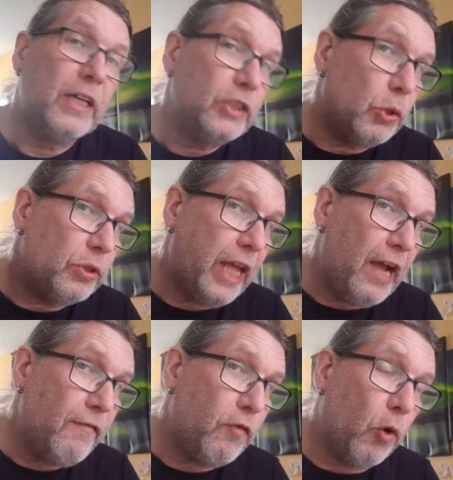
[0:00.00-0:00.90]
So
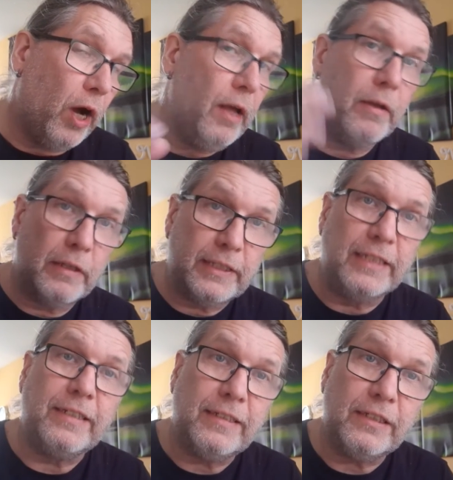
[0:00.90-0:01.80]
therefore,
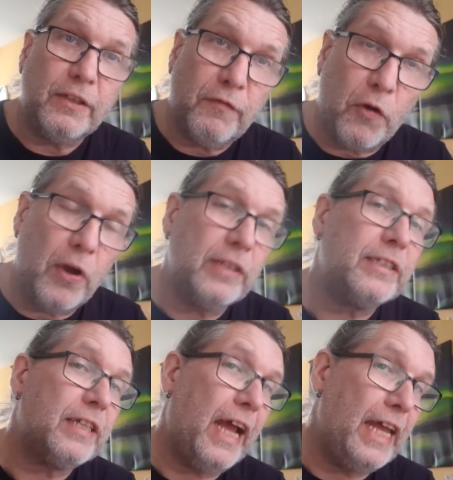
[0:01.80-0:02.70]
since this is the first